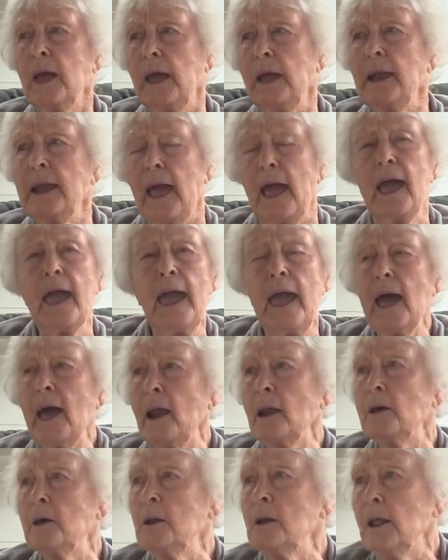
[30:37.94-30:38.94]
And
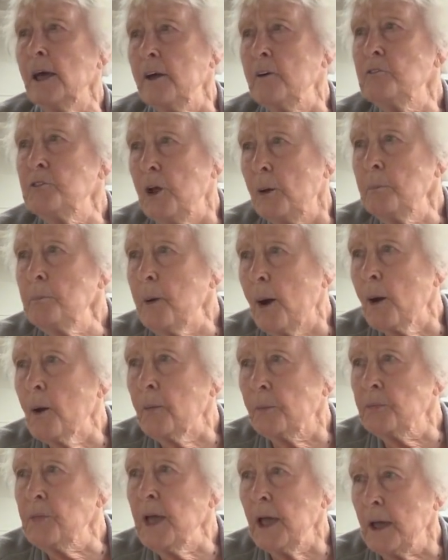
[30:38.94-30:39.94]
Alan lived up
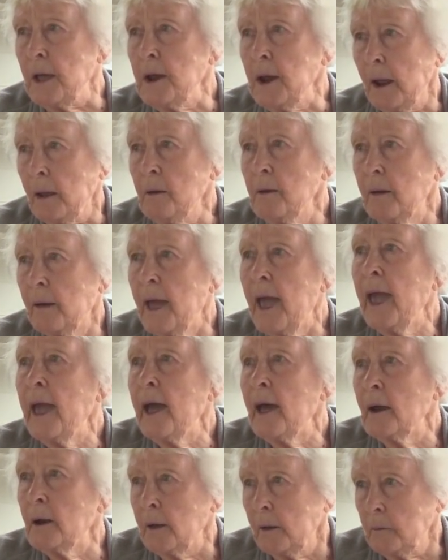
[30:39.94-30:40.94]
there then,
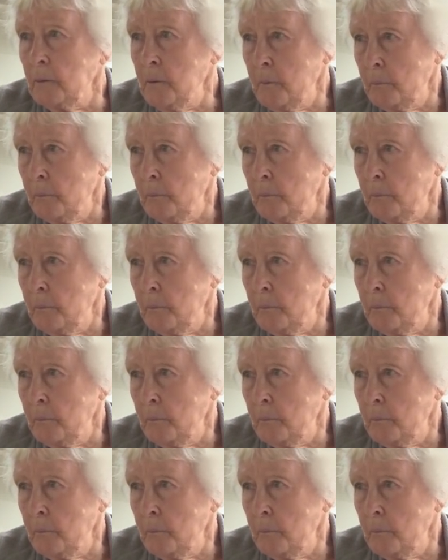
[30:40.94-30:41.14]
Alan.